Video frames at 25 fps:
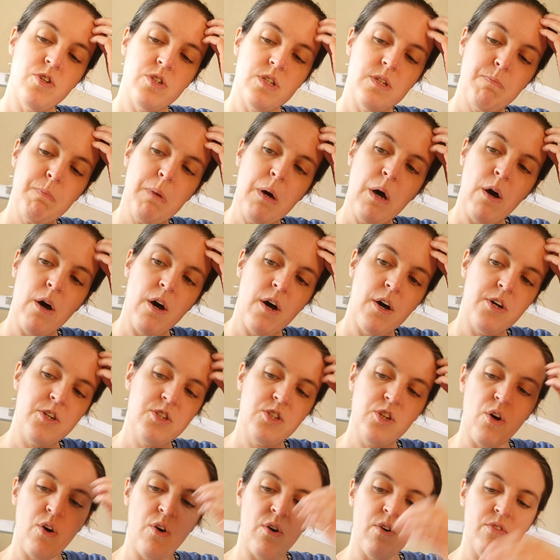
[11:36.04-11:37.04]
part
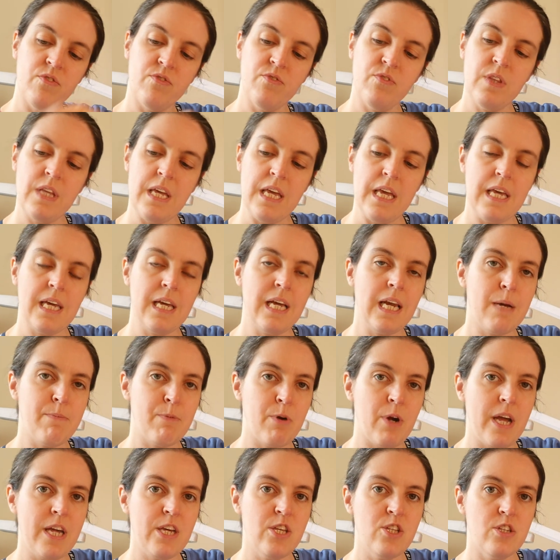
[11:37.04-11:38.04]
of the
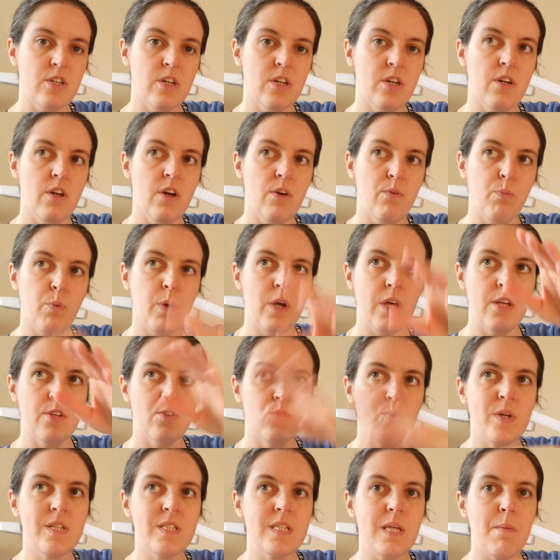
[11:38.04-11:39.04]
collaboration with
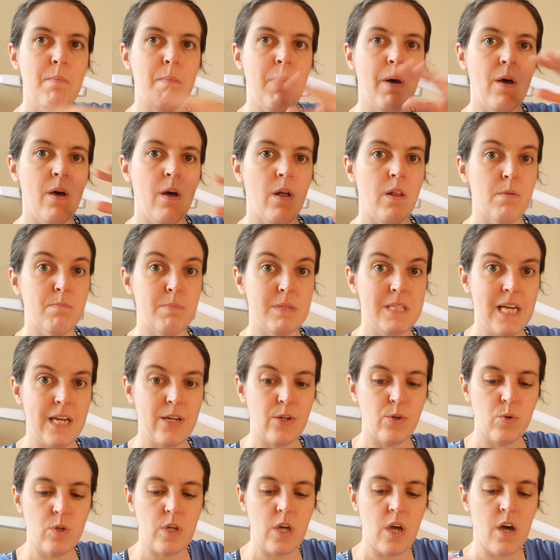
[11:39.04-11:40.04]
Twinset and Pearl and
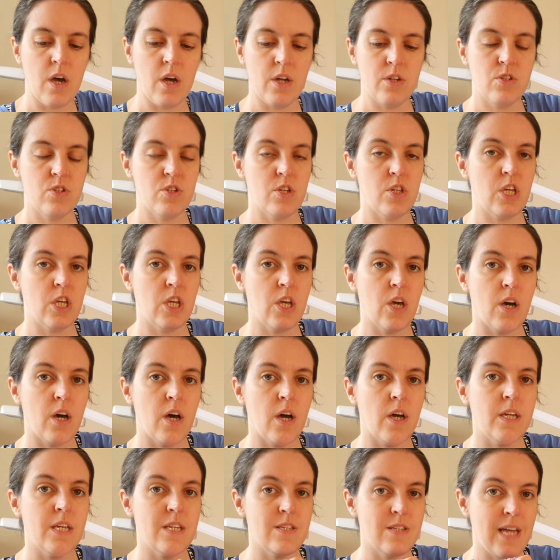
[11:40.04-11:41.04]
Botanical Yarn. So the
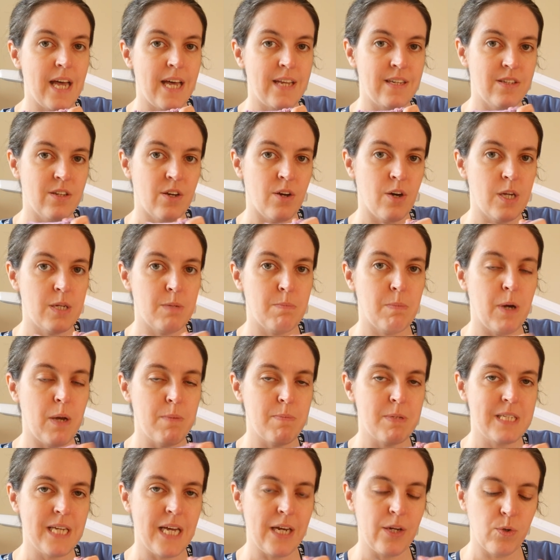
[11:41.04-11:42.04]
yarn is hand dyed by
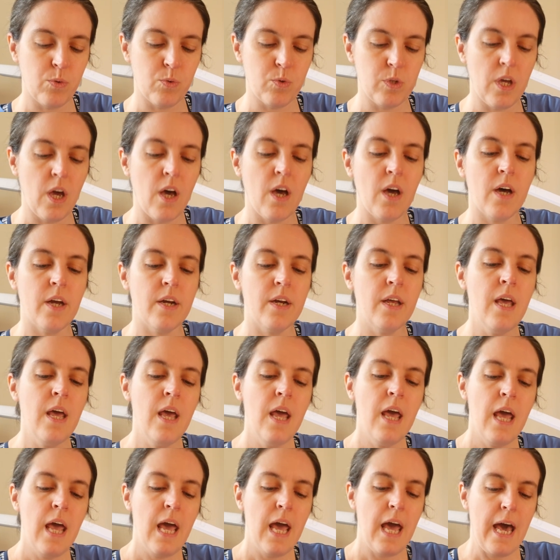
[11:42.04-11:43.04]
Botanical Yarn,
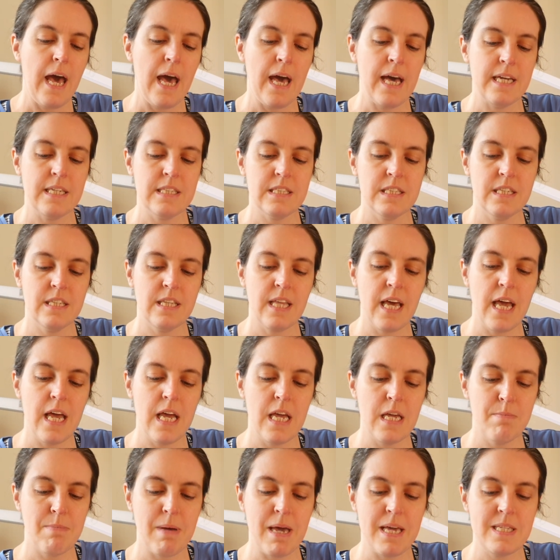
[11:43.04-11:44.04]
and
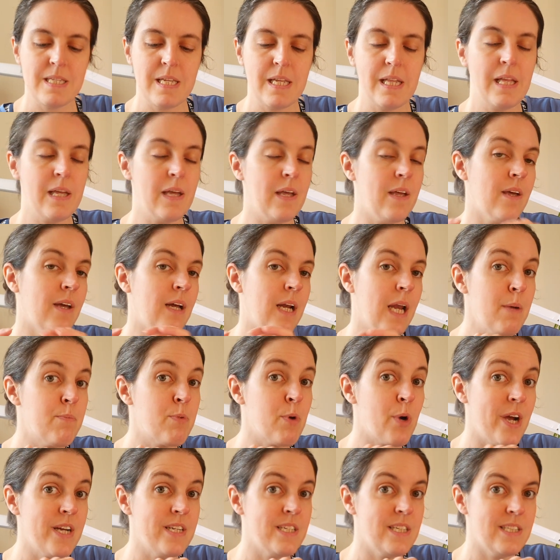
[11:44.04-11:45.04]
they basically
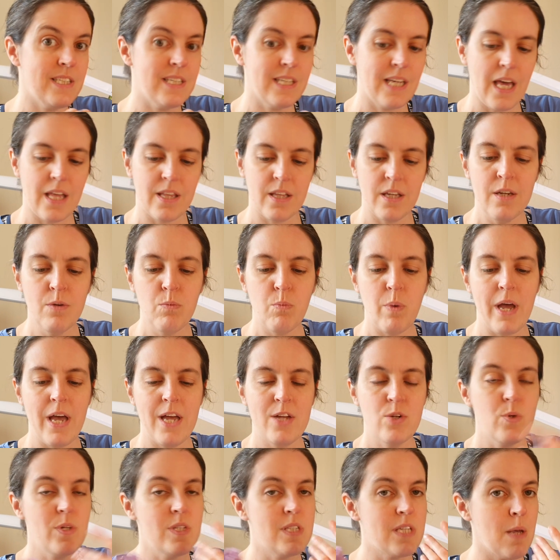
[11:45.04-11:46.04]
collaborated together where
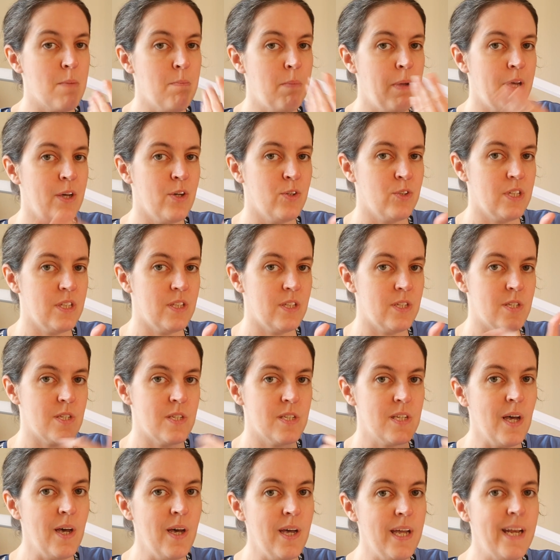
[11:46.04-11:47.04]
Twinset and Pearl did the
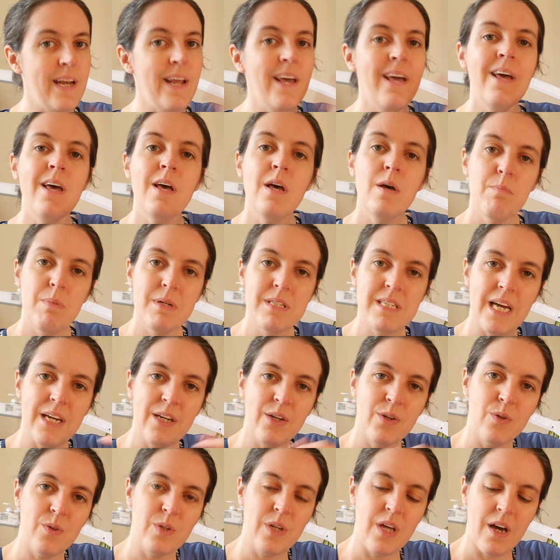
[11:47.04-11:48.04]
design,
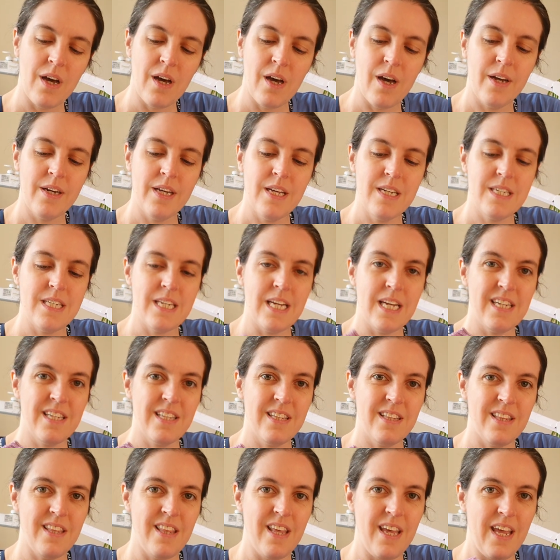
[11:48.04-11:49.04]
Botanical Yarn did
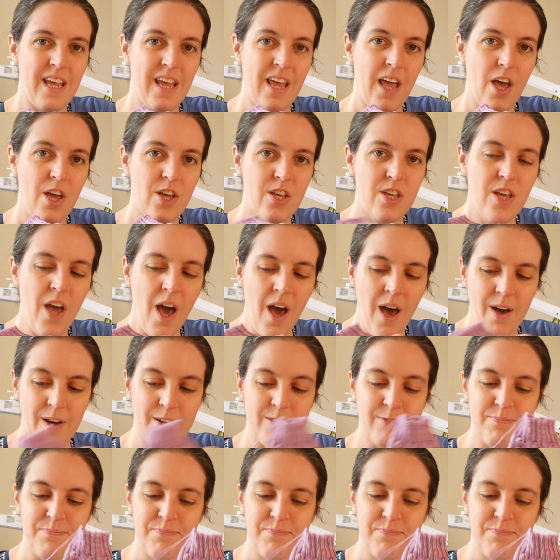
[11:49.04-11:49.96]
the yarn.